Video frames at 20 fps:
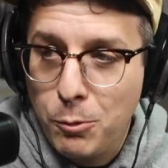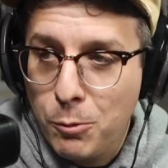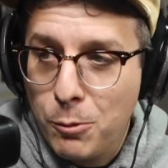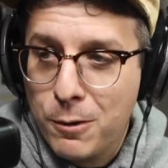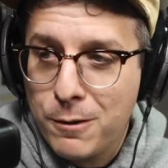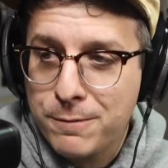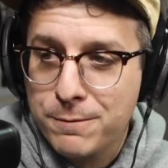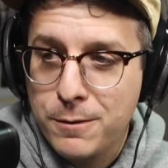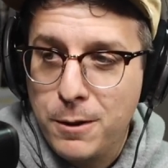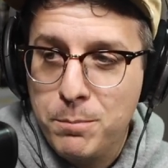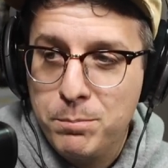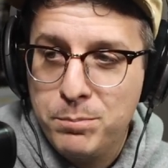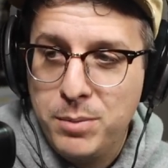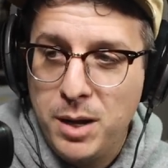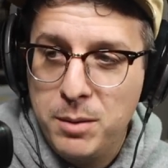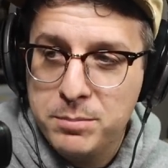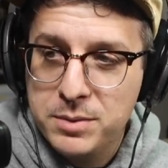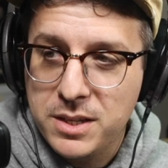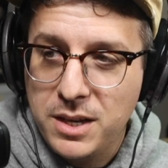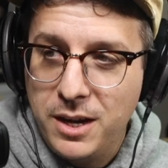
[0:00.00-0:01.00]
or from
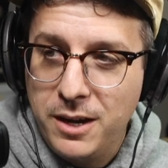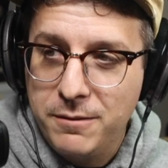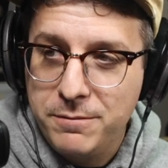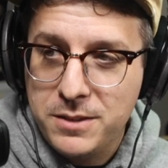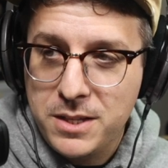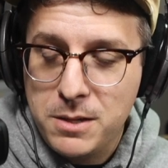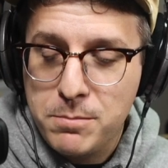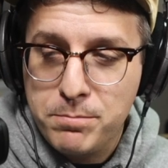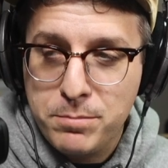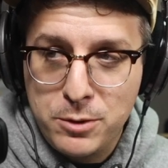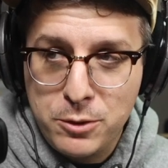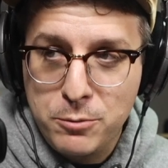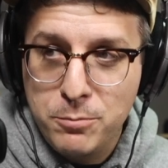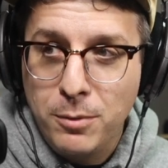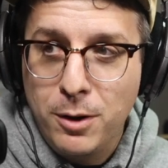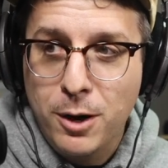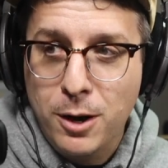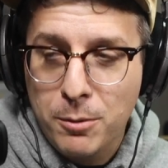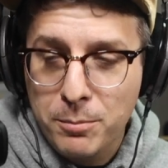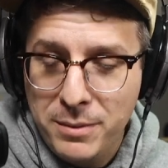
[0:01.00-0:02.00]
bumps of the boom
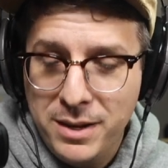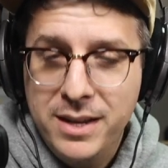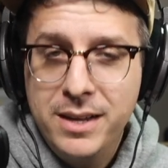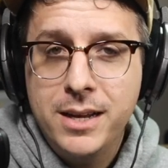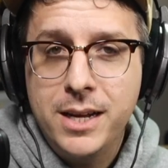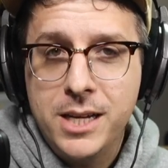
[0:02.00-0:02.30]
arm.